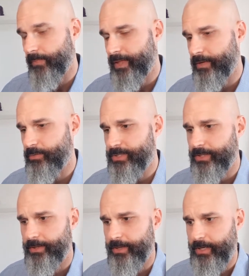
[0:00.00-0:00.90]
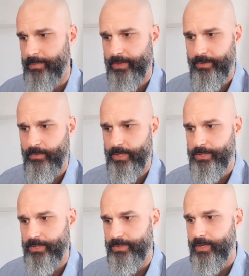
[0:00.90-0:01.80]
And then we start thinking about other
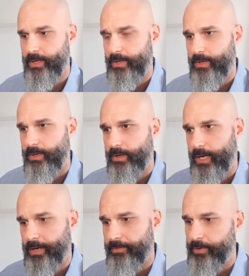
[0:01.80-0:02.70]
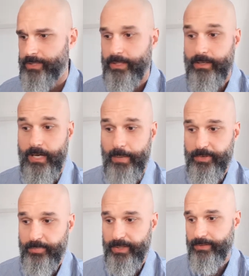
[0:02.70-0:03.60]
questions, focusing on
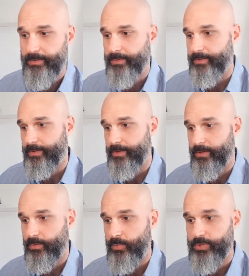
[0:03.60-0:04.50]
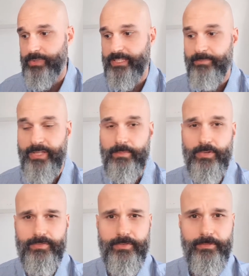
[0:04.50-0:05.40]
accomplishments. Which ones have been the
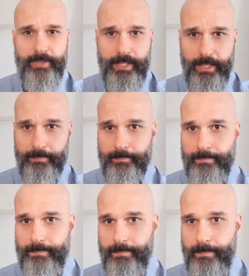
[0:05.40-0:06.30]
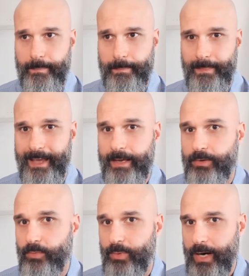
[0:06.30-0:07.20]
most fulfilling
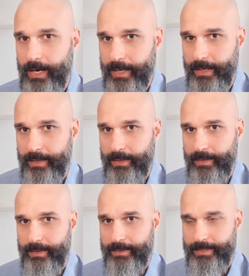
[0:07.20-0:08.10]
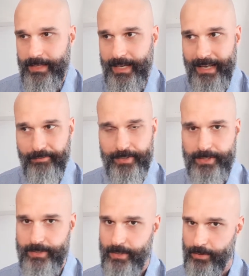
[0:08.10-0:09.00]
and why? See, an
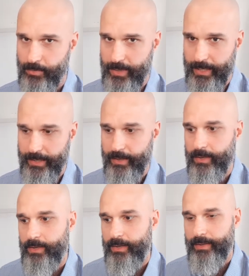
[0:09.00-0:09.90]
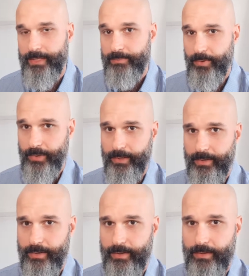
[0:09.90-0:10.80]
emphasis on the why, that's important.
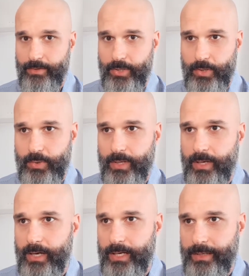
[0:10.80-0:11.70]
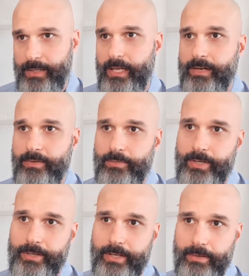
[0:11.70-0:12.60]
So a lot of the
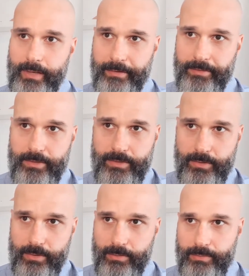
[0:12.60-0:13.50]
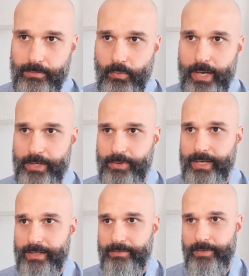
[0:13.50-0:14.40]
work that you'll have to do when trying
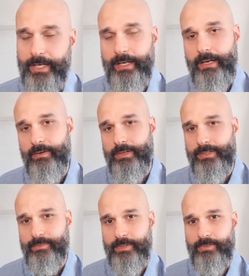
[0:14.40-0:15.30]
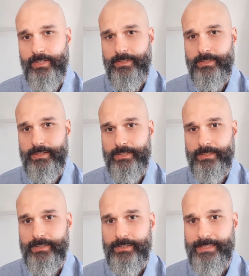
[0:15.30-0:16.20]
to define areas of interest
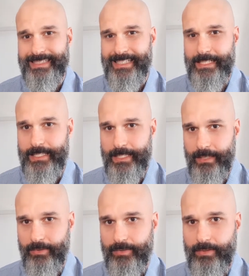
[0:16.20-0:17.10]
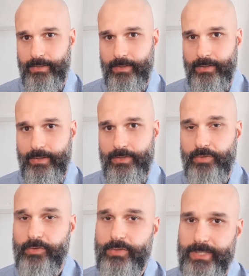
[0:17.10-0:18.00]
is in the details. So
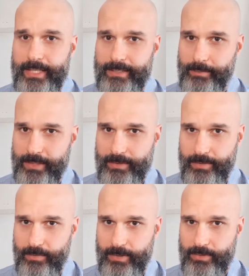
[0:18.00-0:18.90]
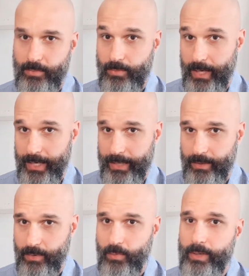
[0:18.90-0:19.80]
if you say something's of interest, why?
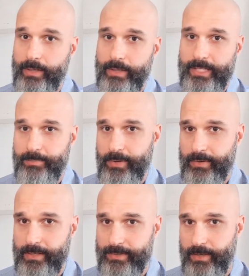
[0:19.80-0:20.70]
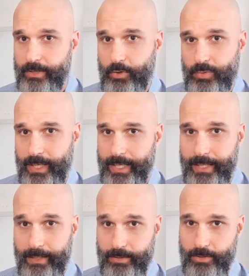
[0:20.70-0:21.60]
What experience are you
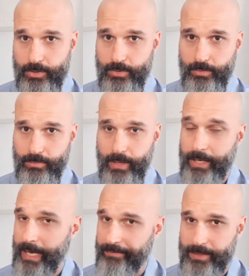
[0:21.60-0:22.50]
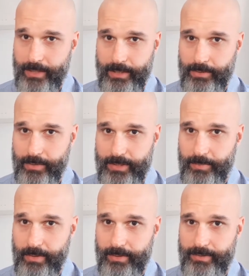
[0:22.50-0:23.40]
tying it to? And you have to tie it to an
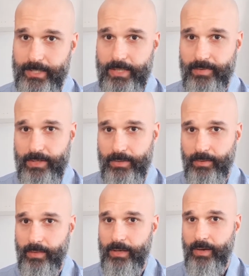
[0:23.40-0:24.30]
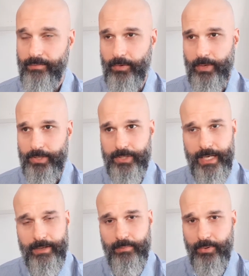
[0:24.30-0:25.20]
experience, because if you don't, then you have to question
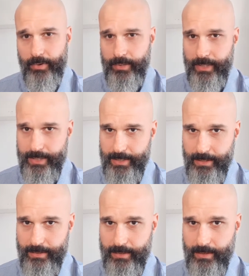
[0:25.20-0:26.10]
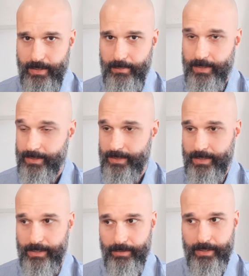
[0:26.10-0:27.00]
how important is this? Because it's
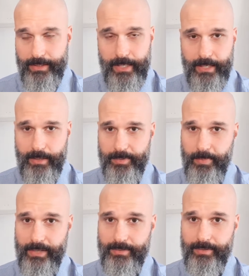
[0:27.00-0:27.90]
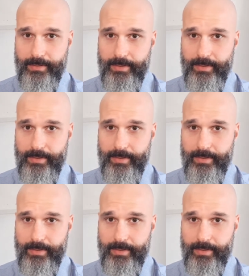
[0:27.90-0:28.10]
clearly taking up space.